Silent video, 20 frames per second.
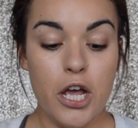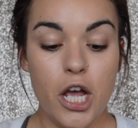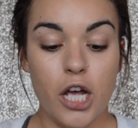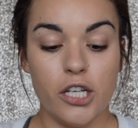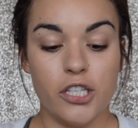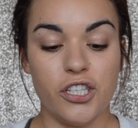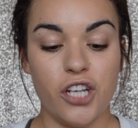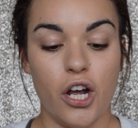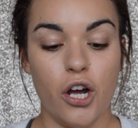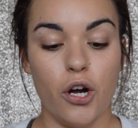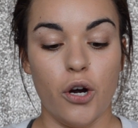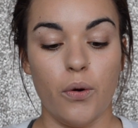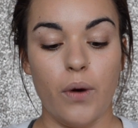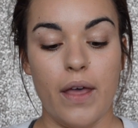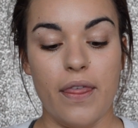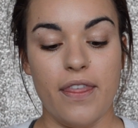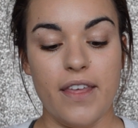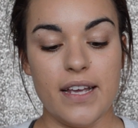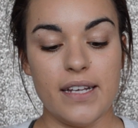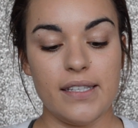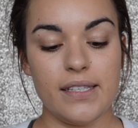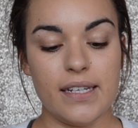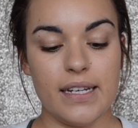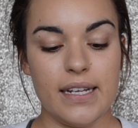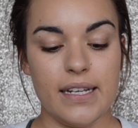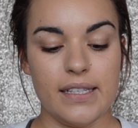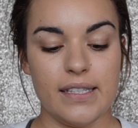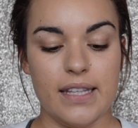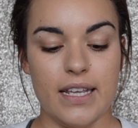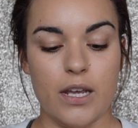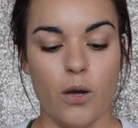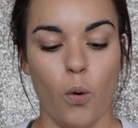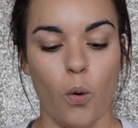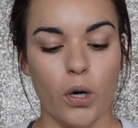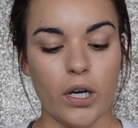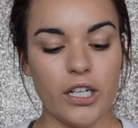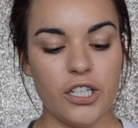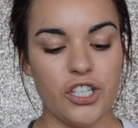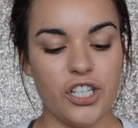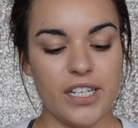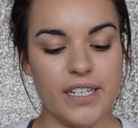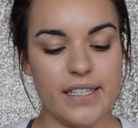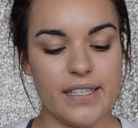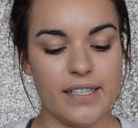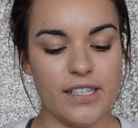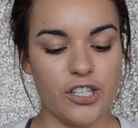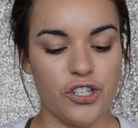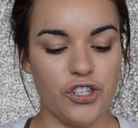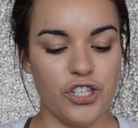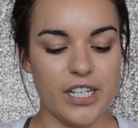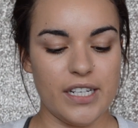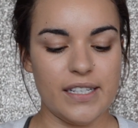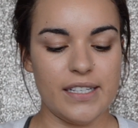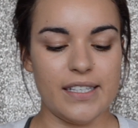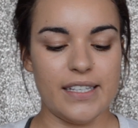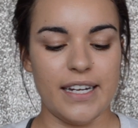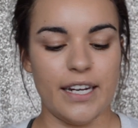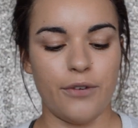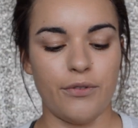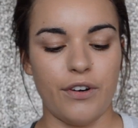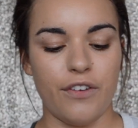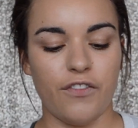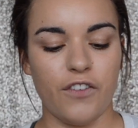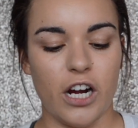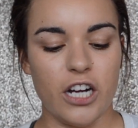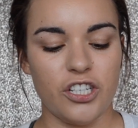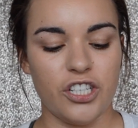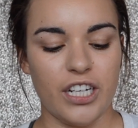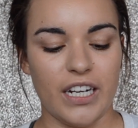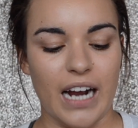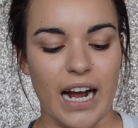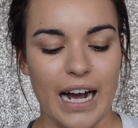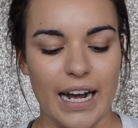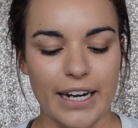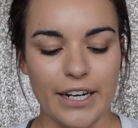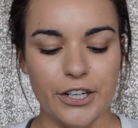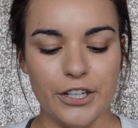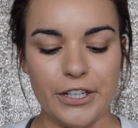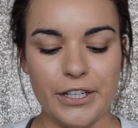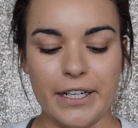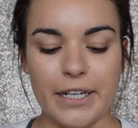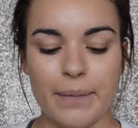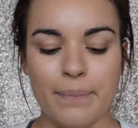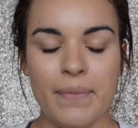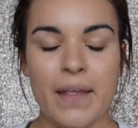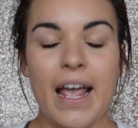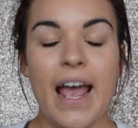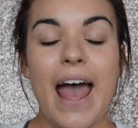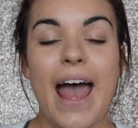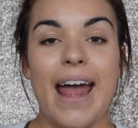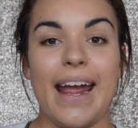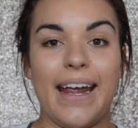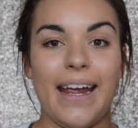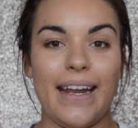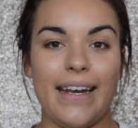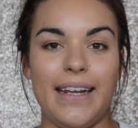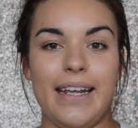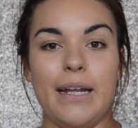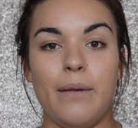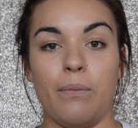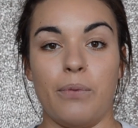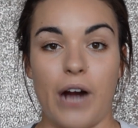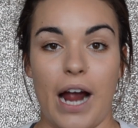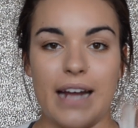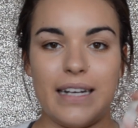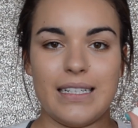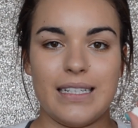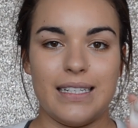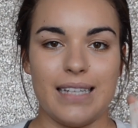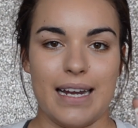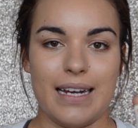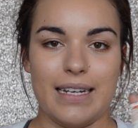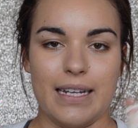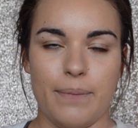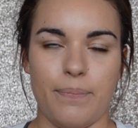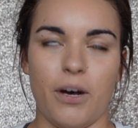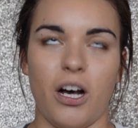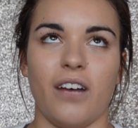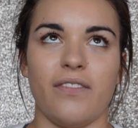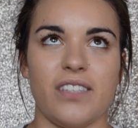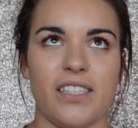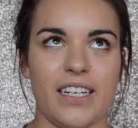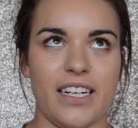So this is the Origins Ginseng Refreshing Eye Cream, and it brightens and depuffs.